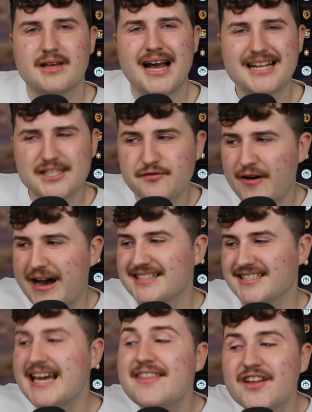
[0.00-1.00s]
And in
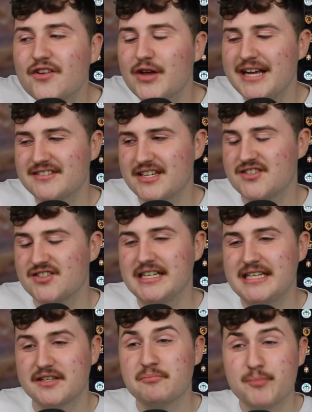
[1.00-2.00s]
fact, in the latest
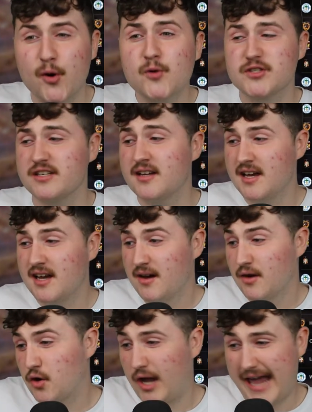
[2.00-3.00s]
season, Bolton
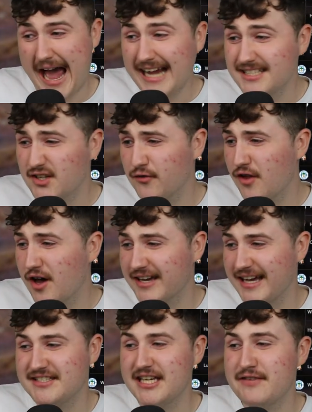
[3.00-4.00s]
kind of
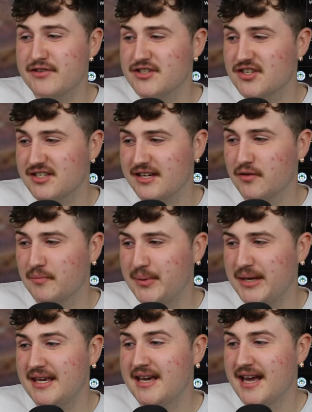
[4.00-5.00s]
lucky to even still
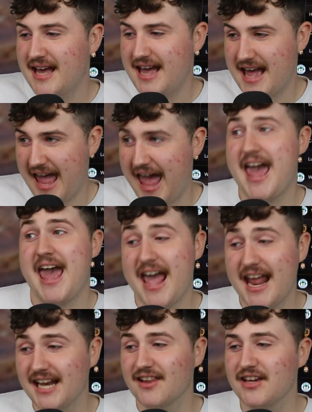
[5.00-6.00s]
be
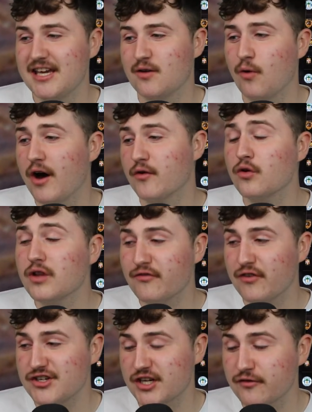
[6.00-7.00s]
in League One, only
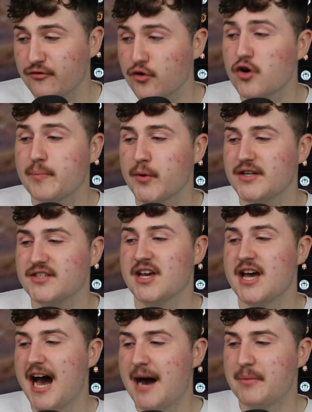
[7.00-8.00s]
finishing 4
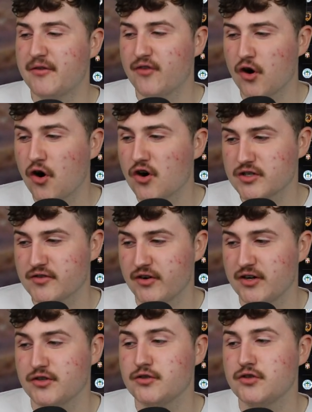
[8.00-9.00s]
points above
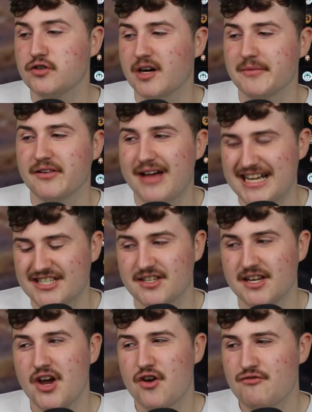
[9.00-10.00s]
Oxford, who took up the last
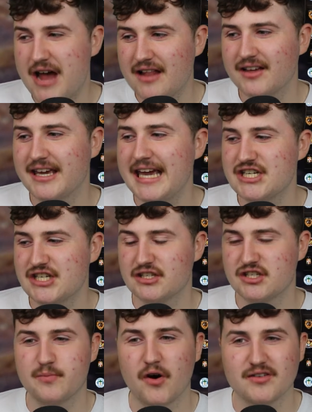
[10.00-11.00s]
relegation
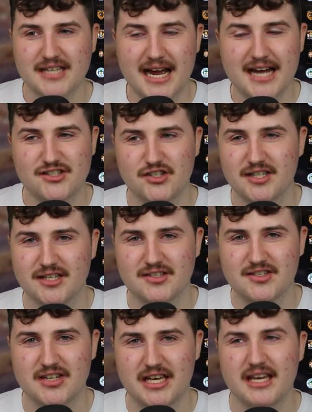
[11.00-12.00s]
spot, as you can
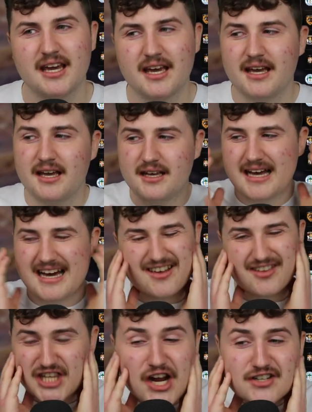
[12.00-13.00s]
see. And at
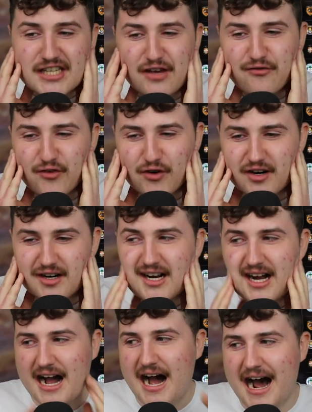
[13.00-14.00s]
34,
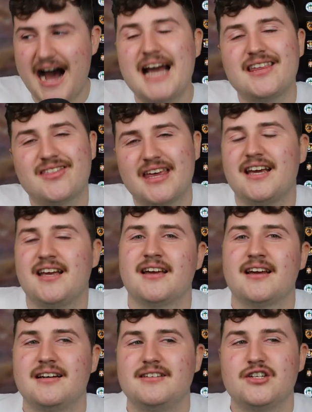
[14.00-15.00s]
I think
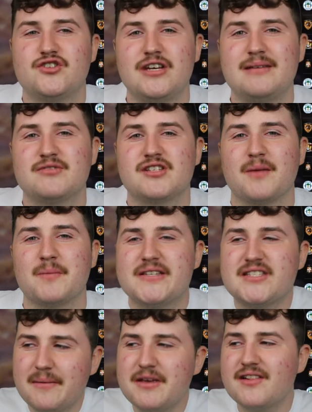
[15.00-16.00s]
the dream's done. We
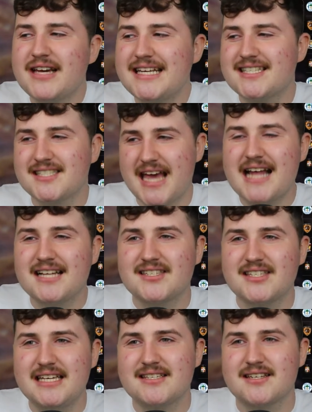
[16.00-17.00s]
simulated 10
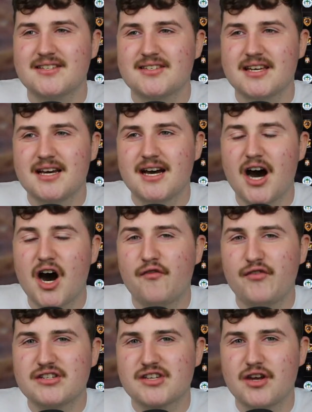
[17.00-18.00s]
seasons of
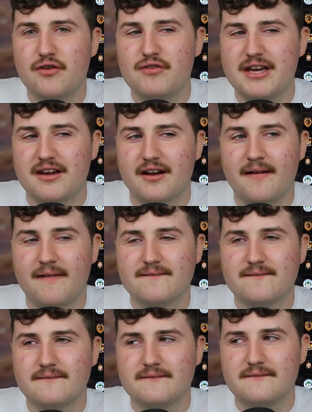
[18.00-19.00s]
his career,
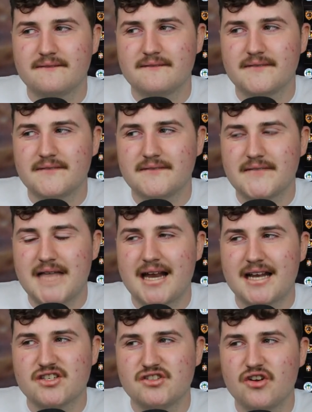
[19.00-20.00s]
and
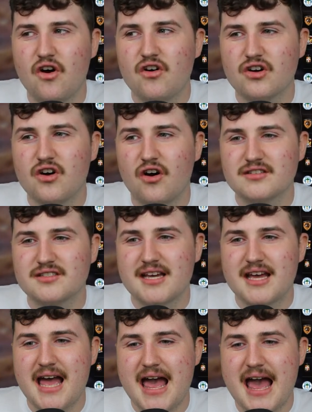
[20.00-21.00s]
it's not got
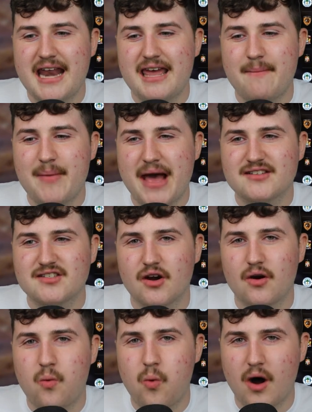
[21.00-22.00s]
any
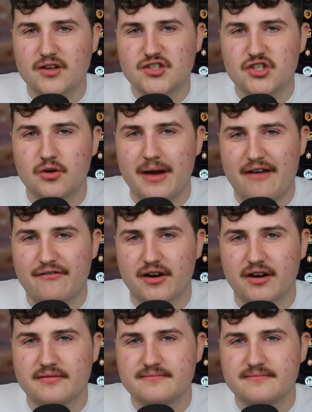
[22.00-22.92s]
better whatsoever.